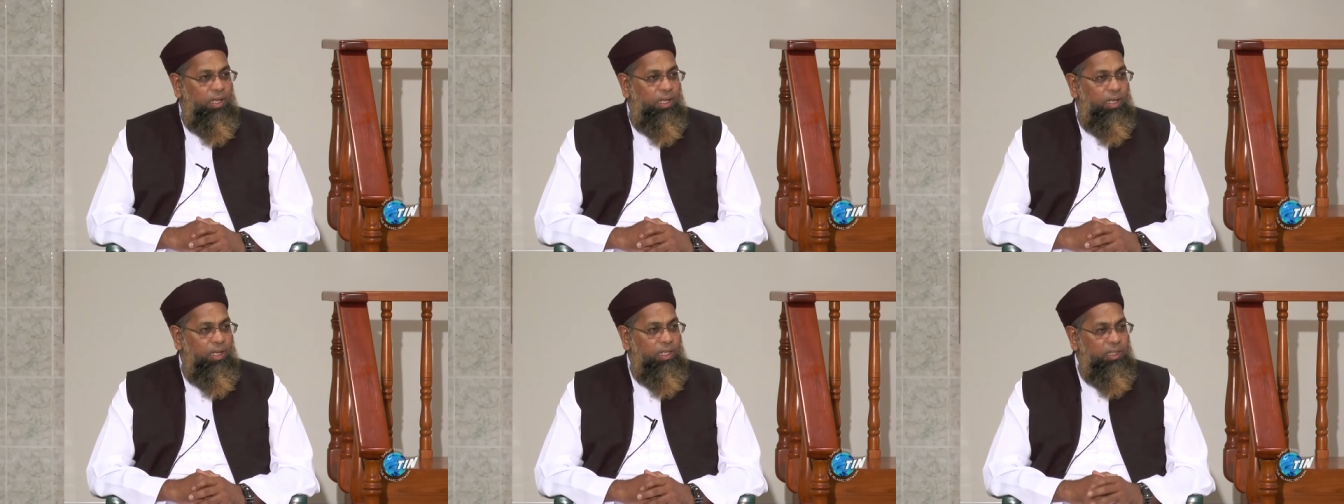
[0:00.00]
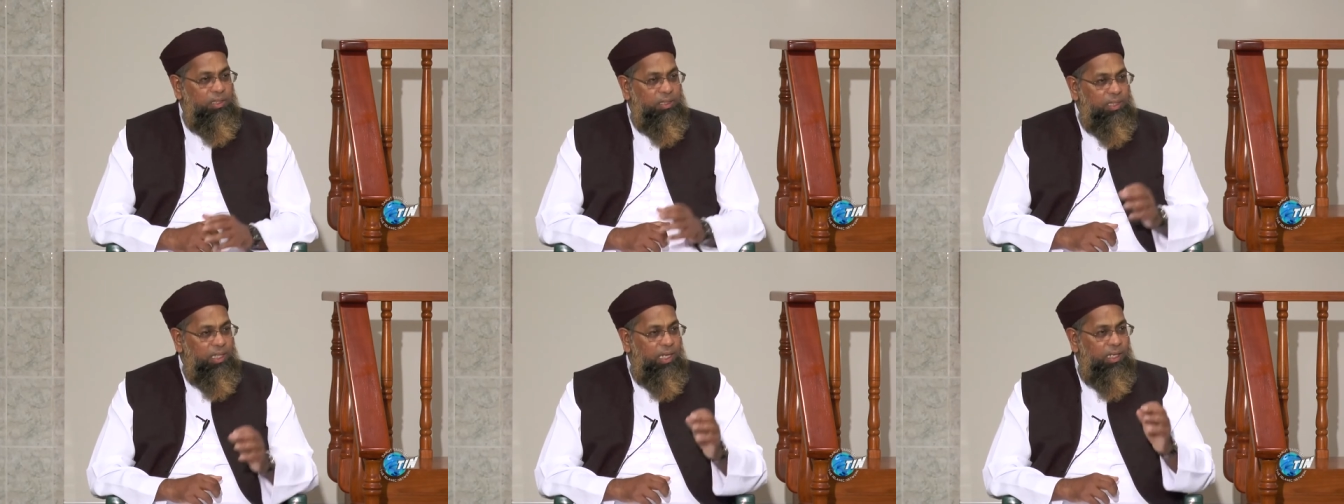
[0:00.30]
He
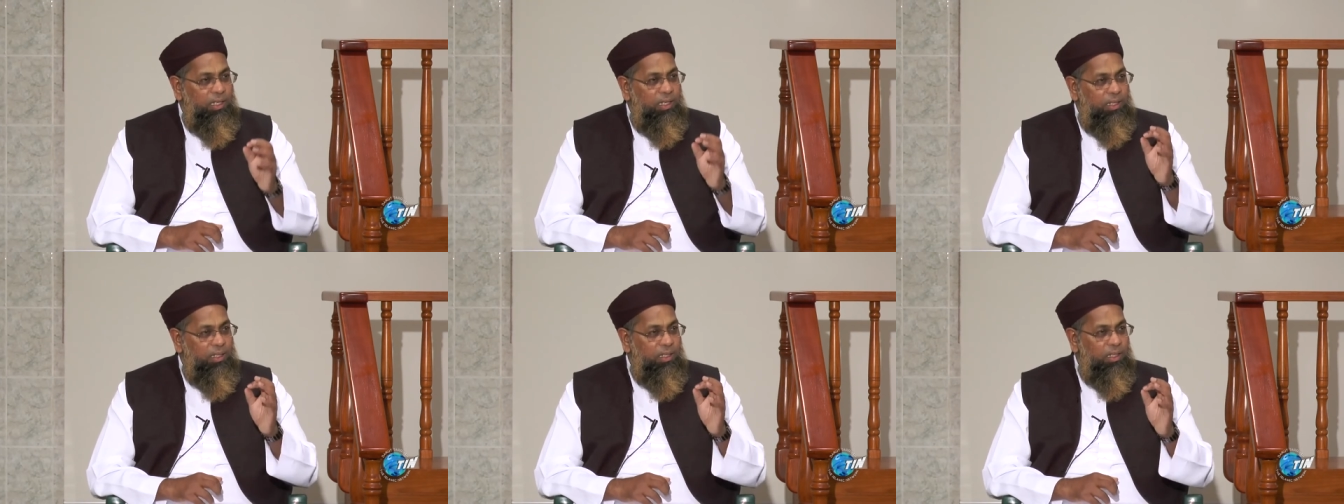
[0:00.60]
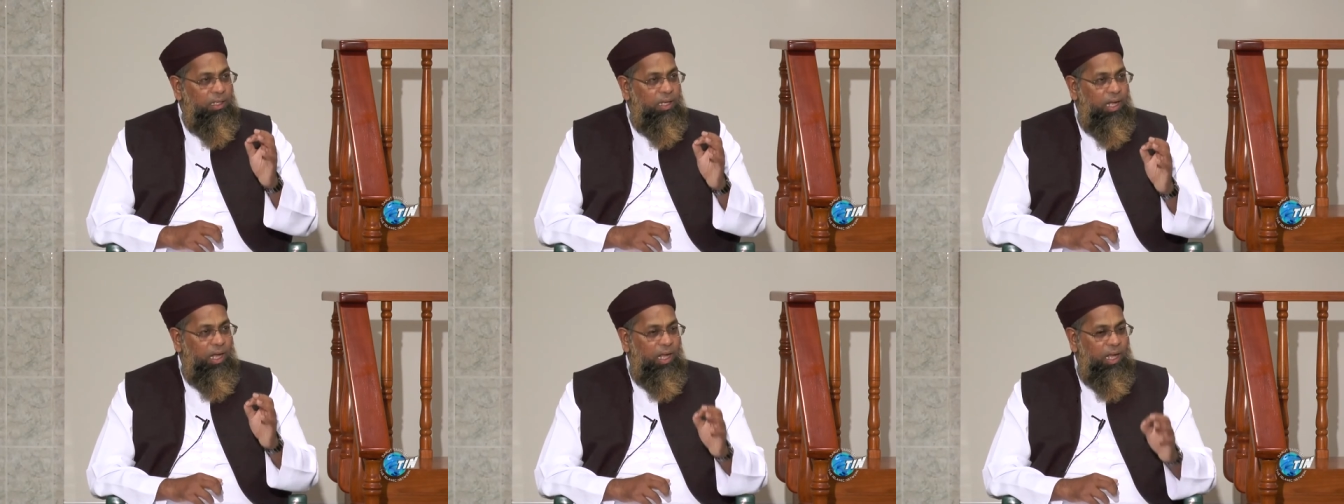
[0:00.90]
said,
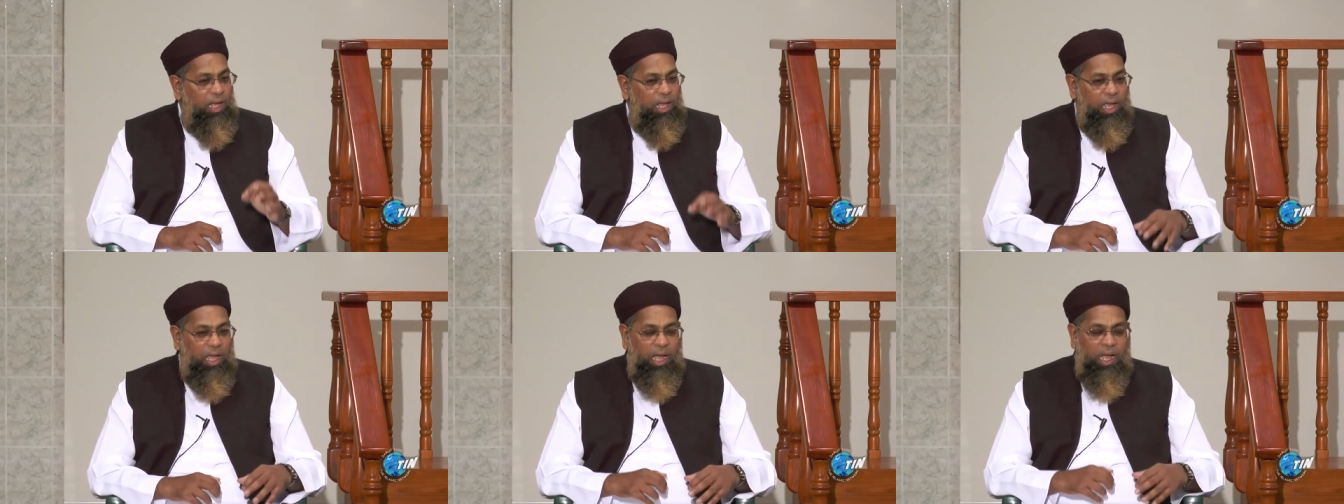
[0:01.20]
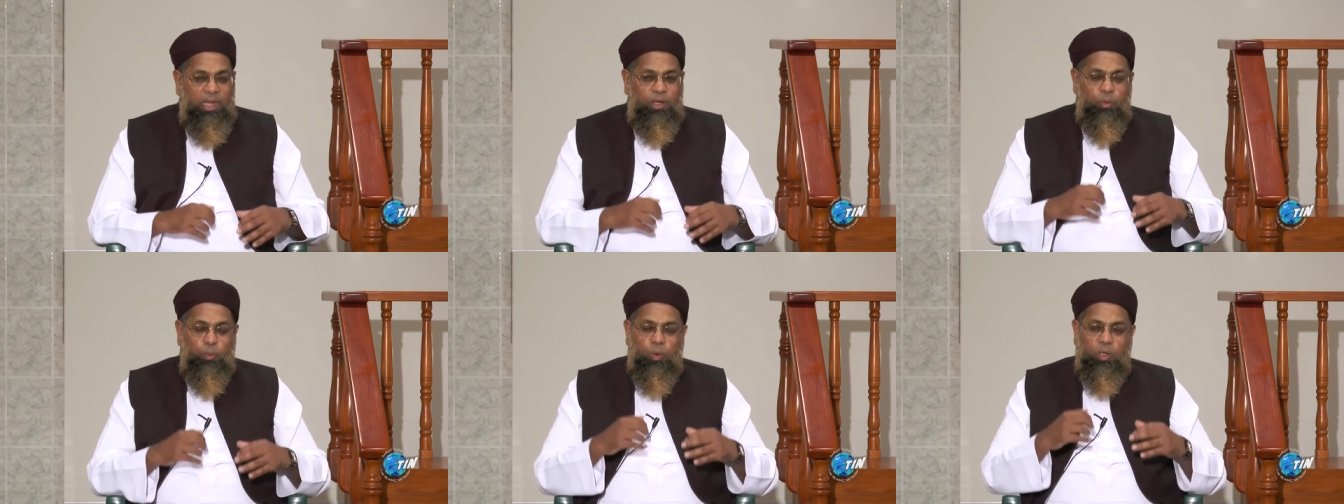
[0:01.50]

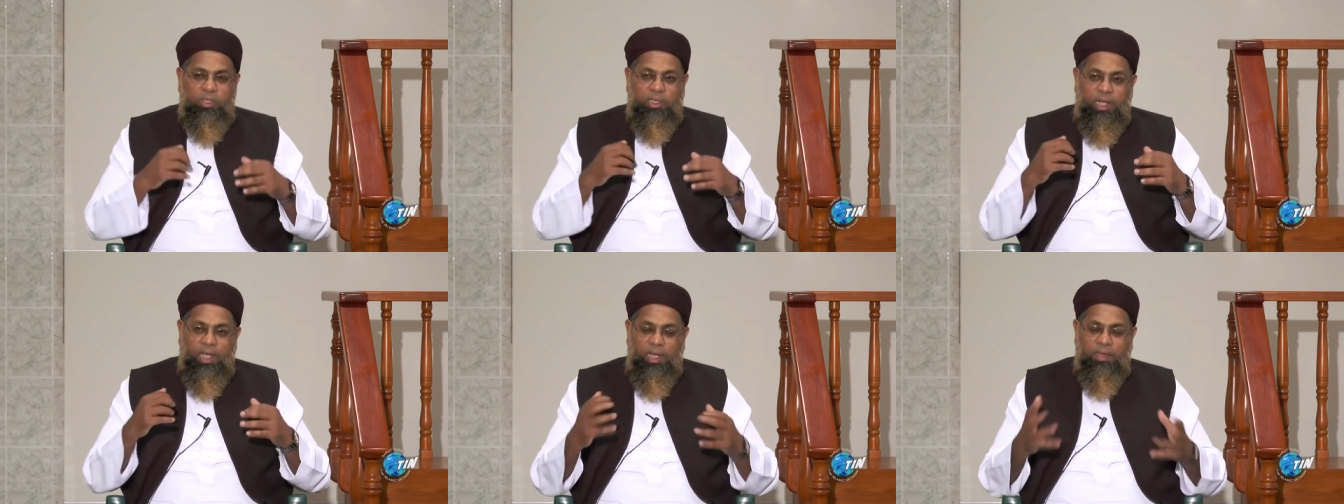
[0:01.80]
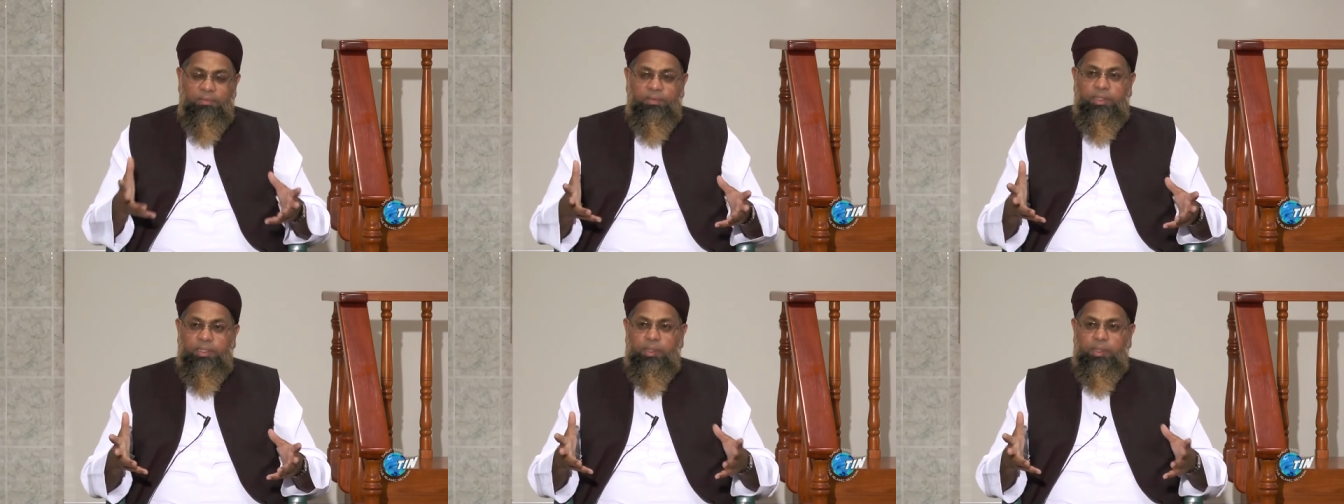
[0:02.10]
and whatever